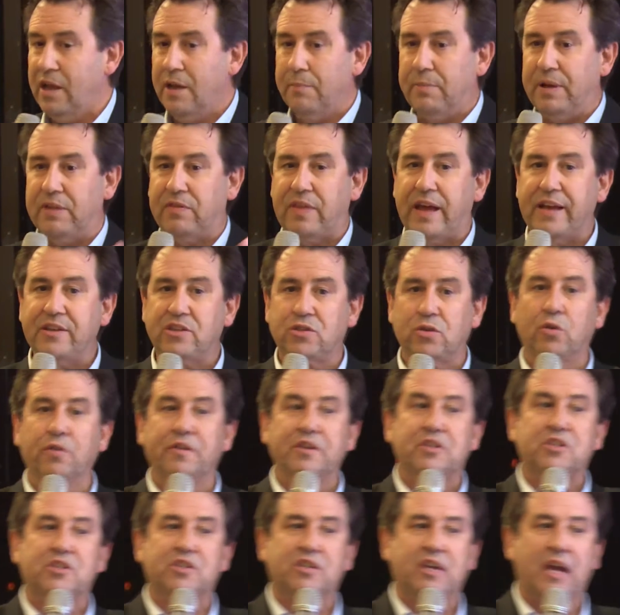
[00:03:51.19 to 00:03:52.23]
But they saw
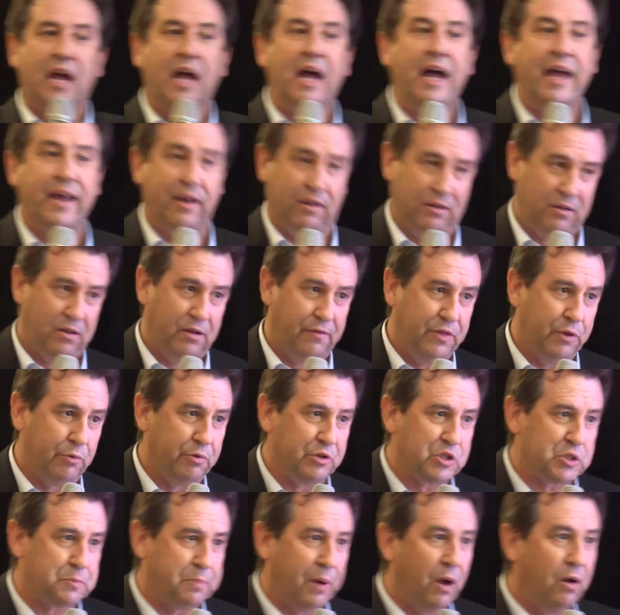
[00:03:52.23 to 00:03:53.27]
the scale of the
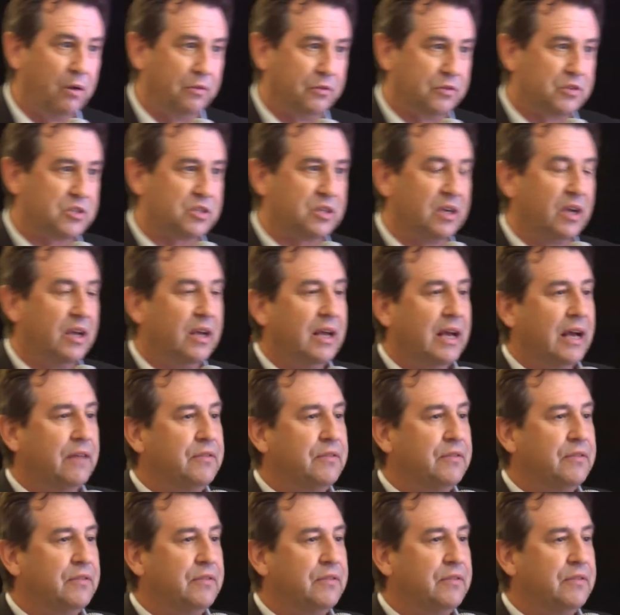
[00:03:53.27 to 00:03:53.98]
response.